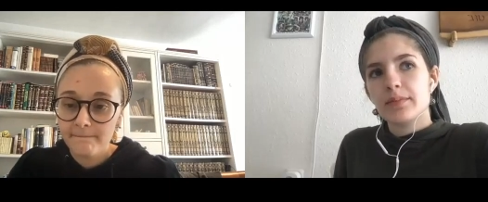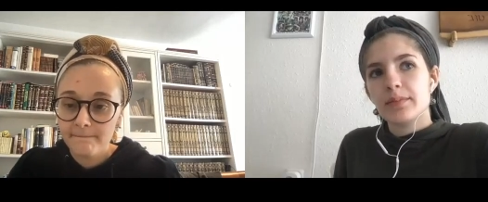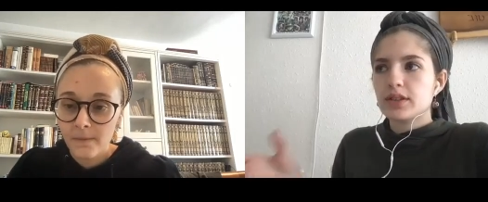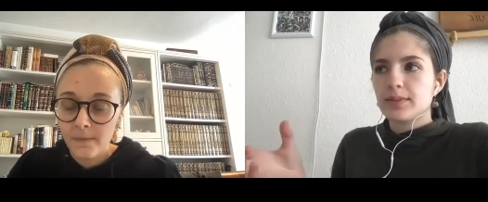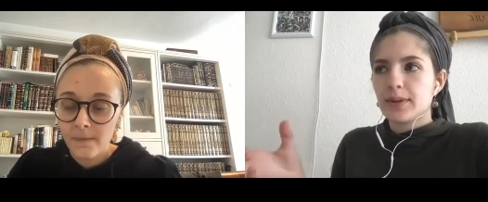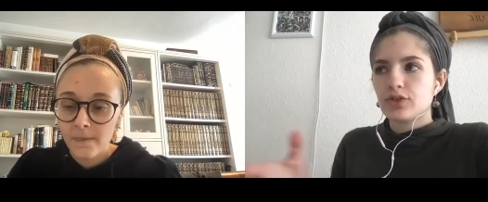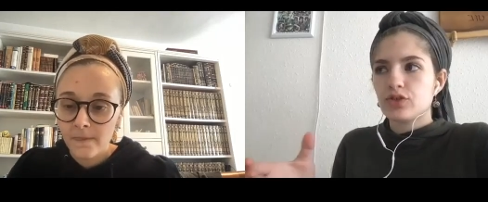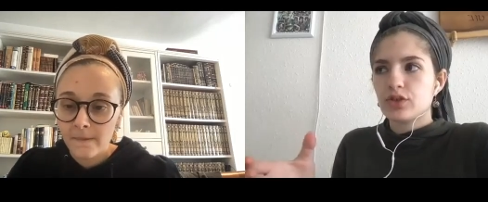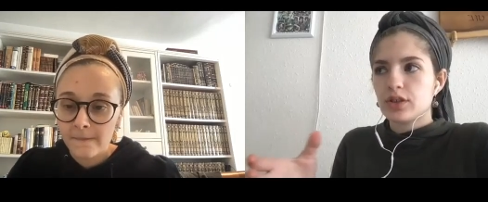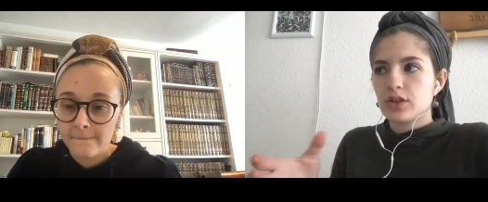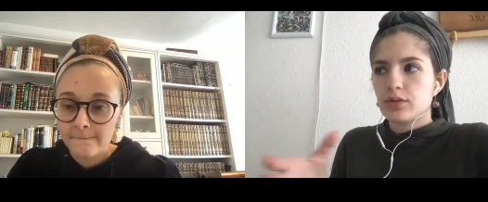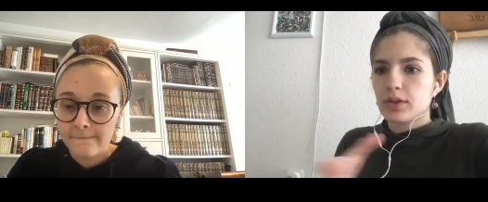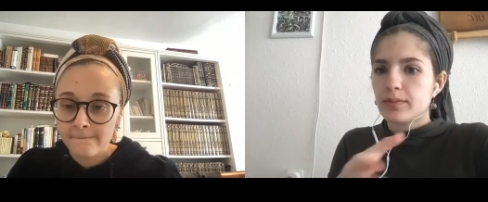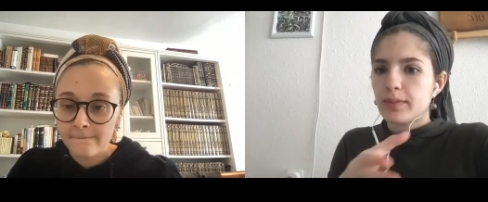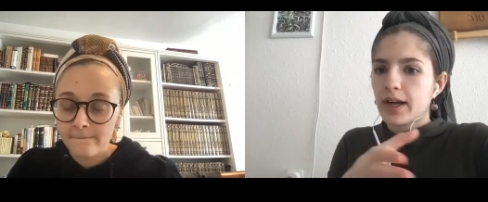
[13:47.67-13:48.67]
Speaker 1: Especially you
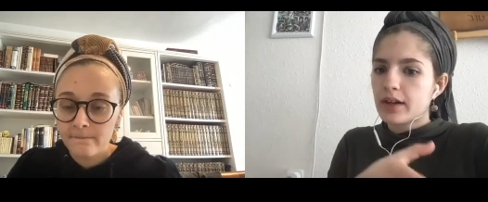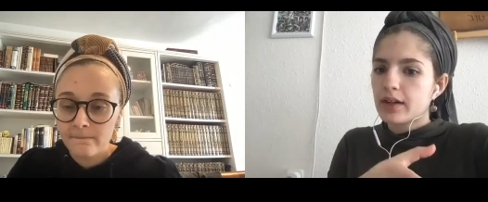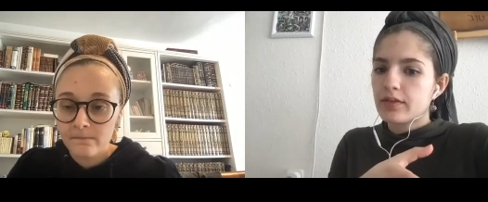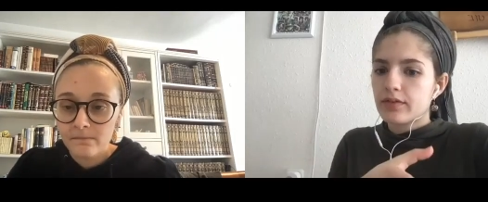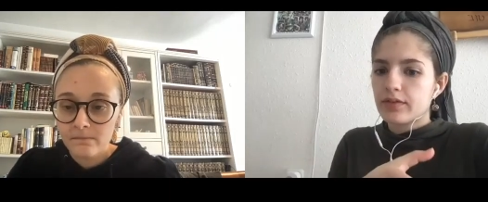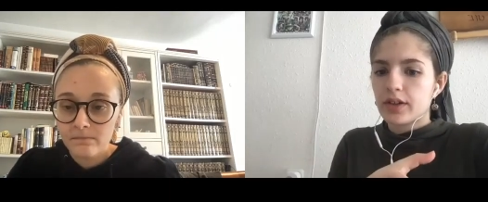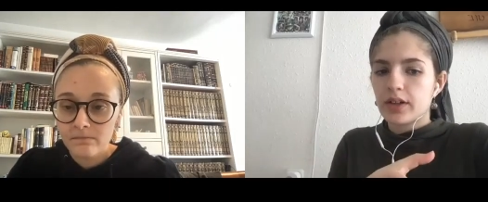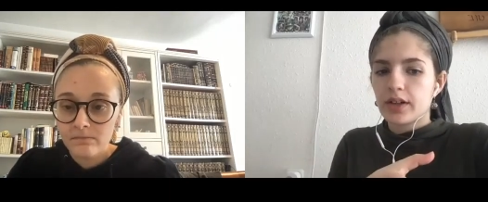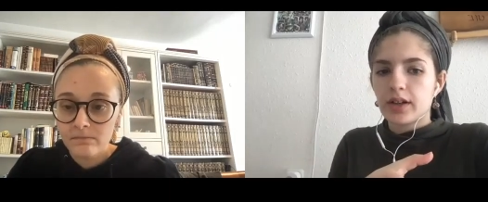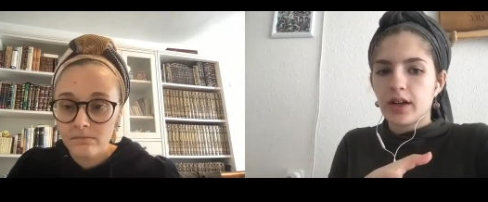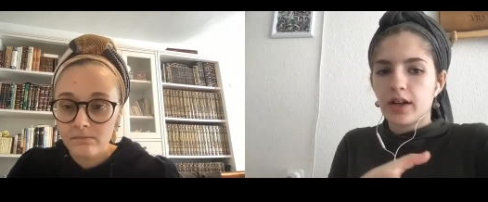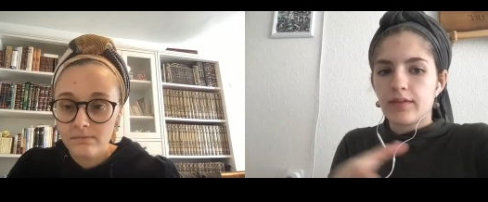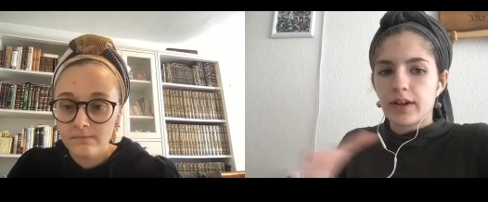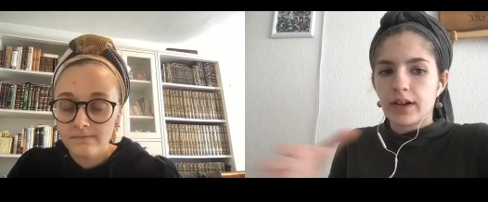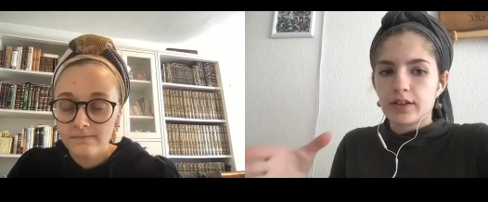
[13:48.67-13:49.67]
were married for a
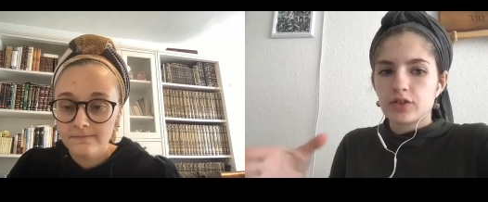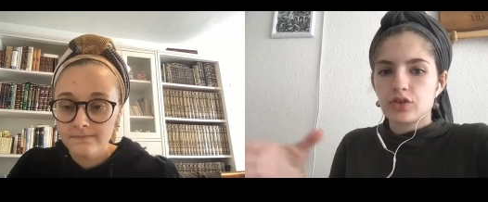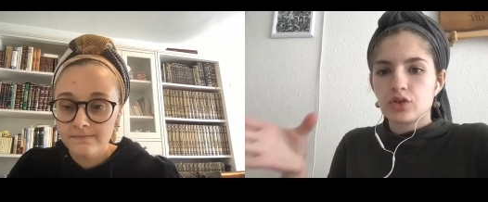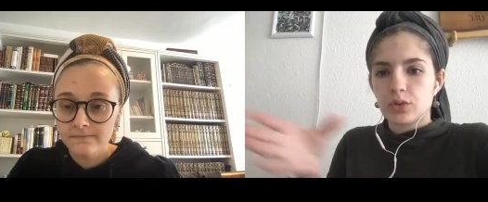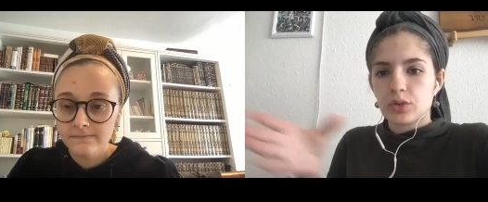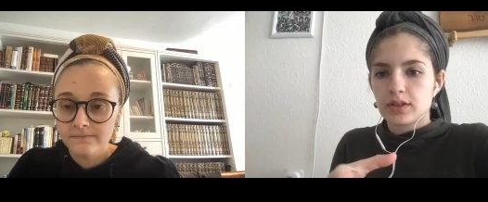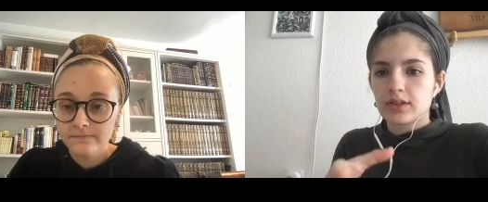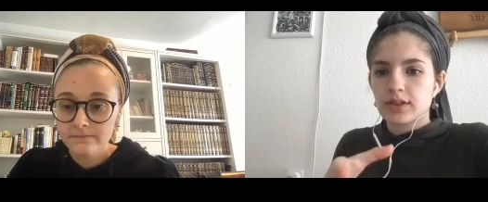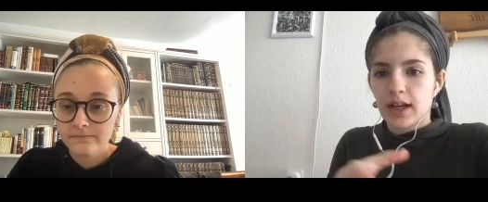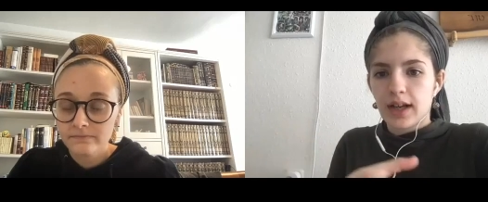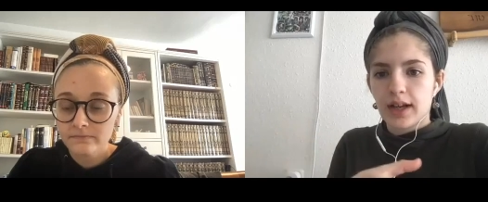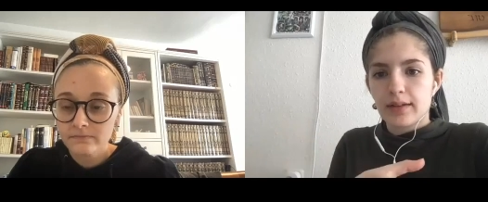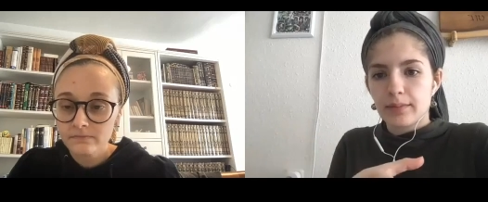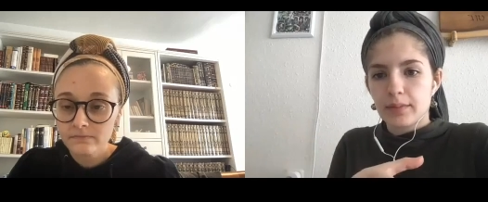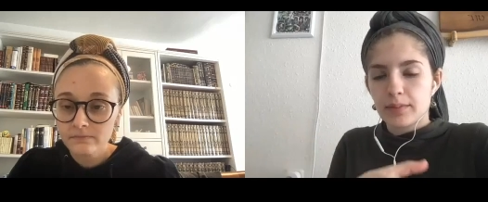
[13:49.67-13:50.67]
very short
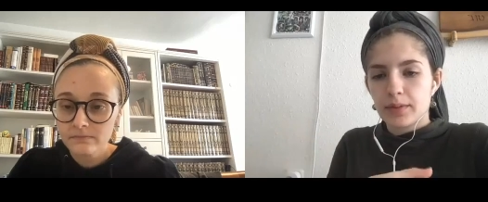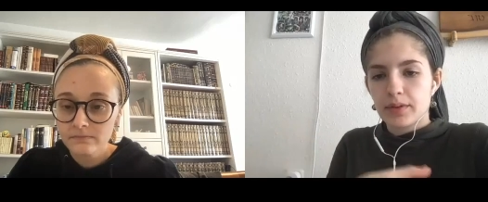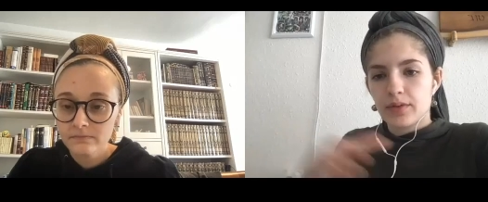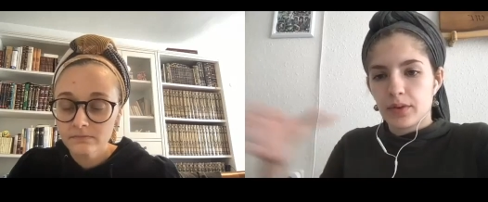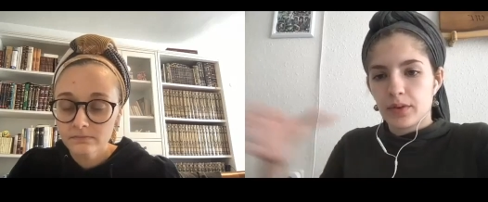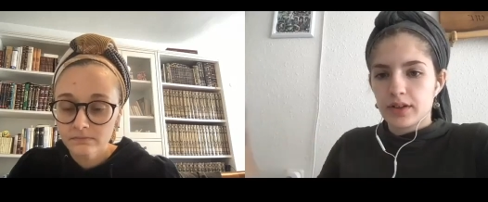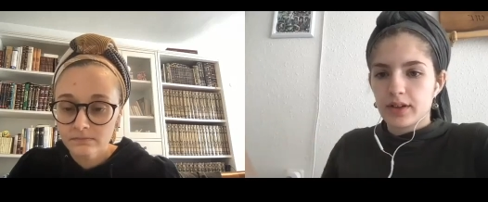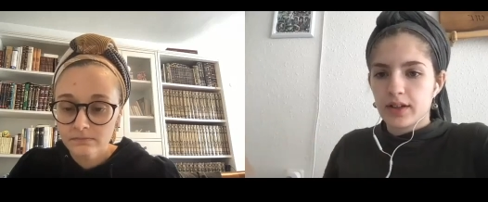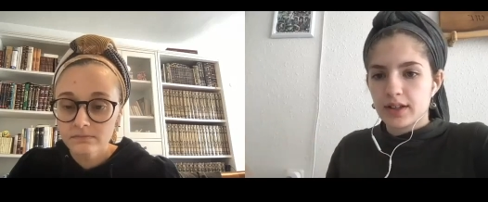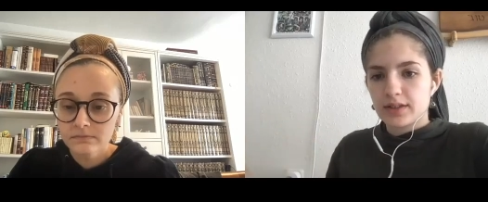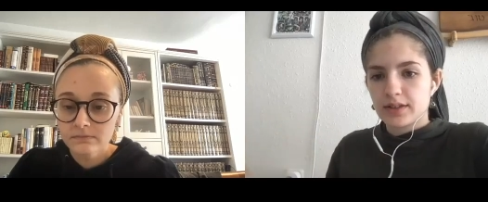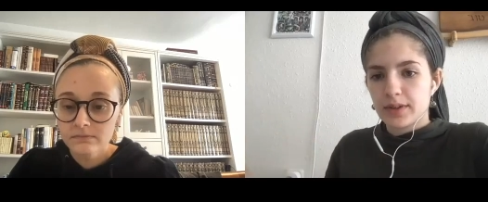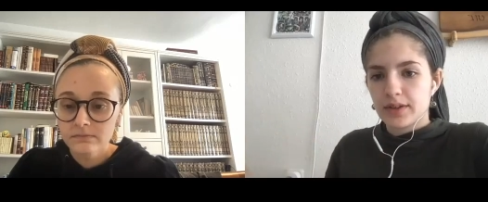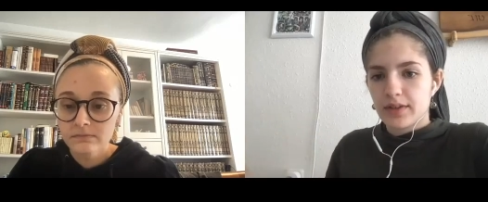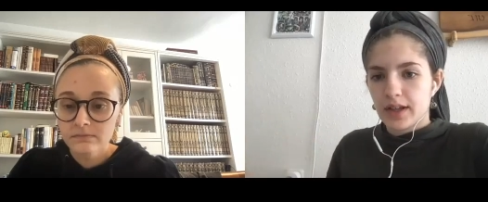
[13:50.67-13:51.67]
time before your
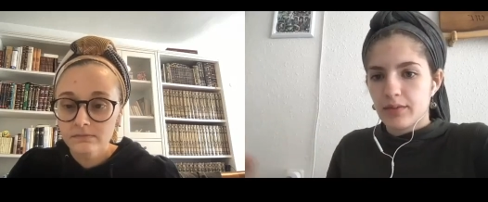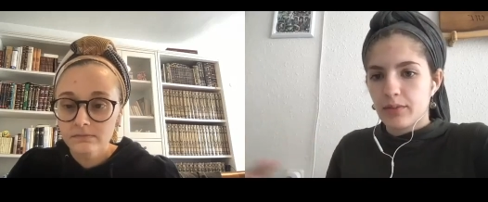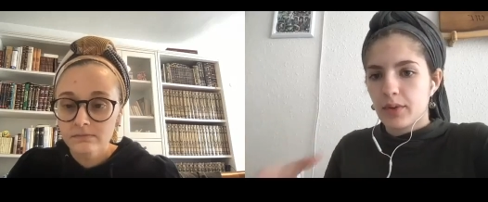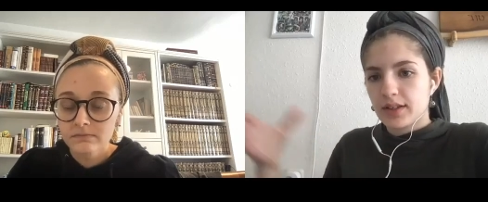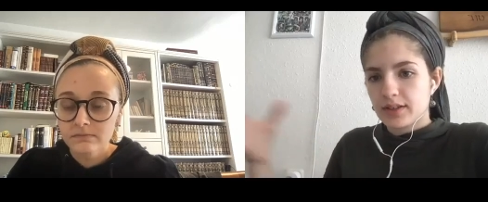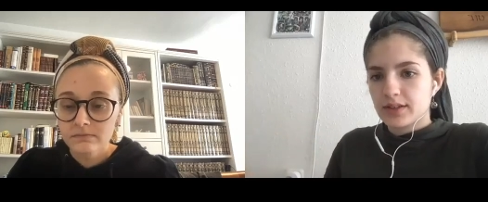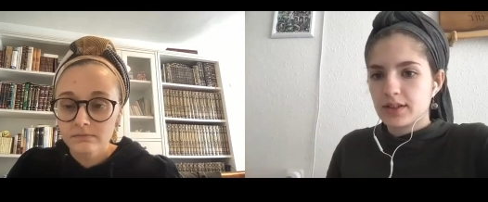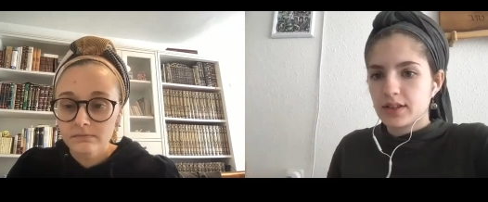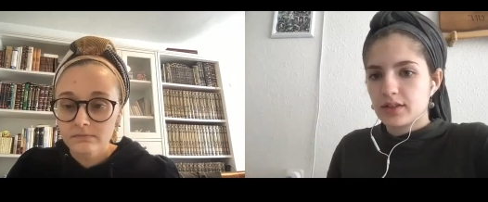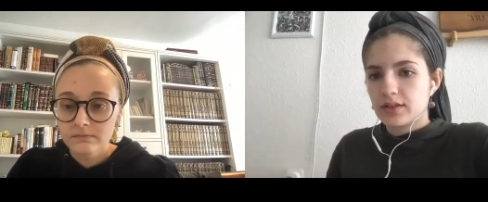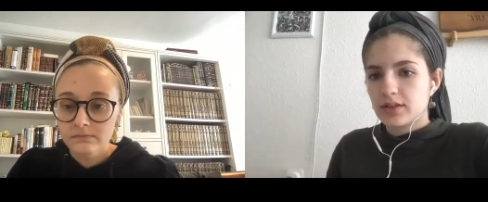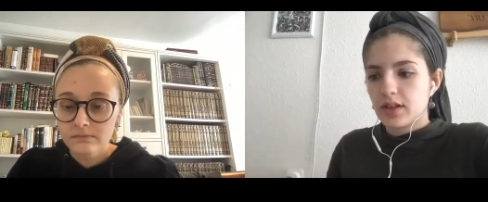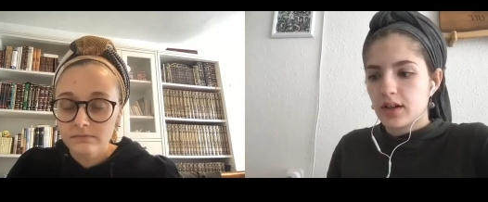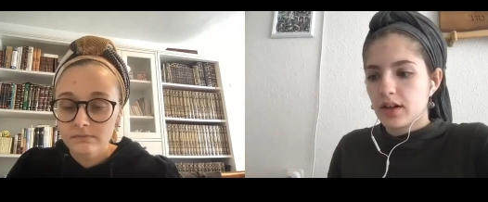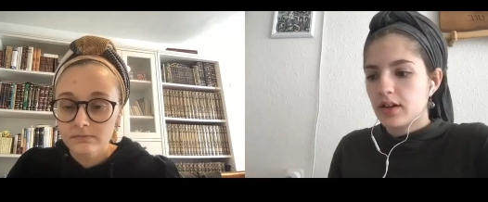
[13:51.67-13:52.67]
husband then went
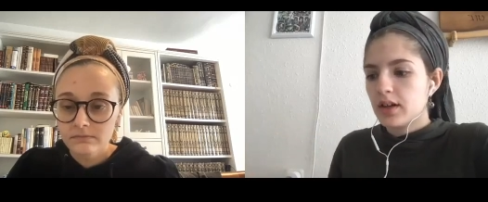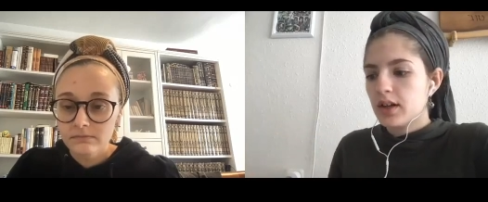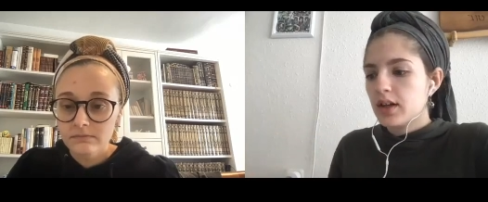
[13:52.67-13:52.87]
into